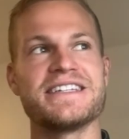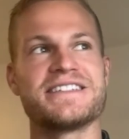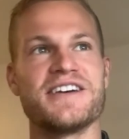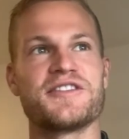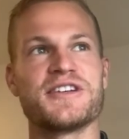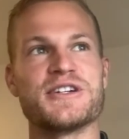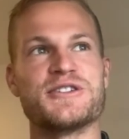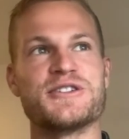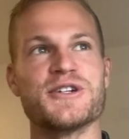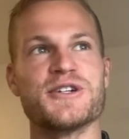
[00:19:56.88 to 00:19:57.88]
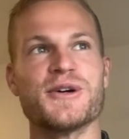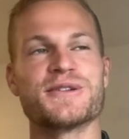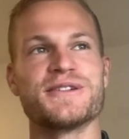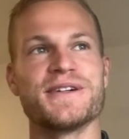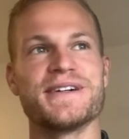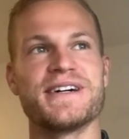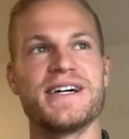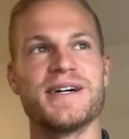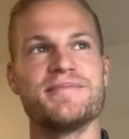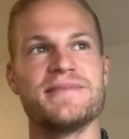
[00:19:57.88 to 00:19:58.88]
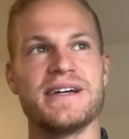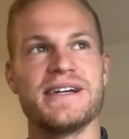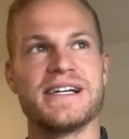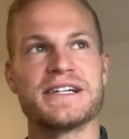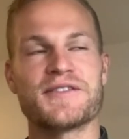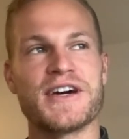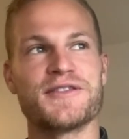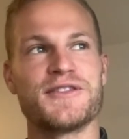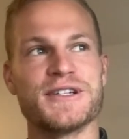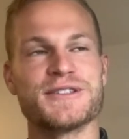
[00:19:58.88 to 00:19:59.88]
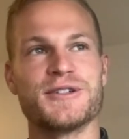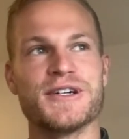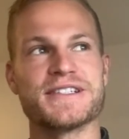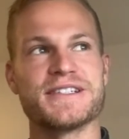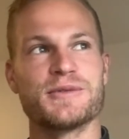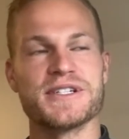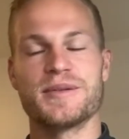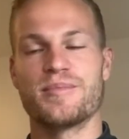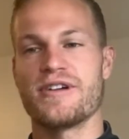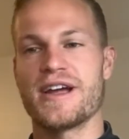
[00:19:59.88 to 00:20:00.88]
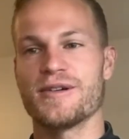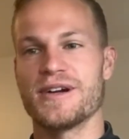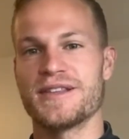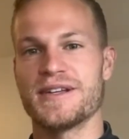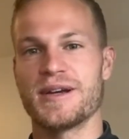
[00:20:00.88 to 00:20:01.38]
definitely a jokester. I've got a funny story. It wasn't a prank or anything,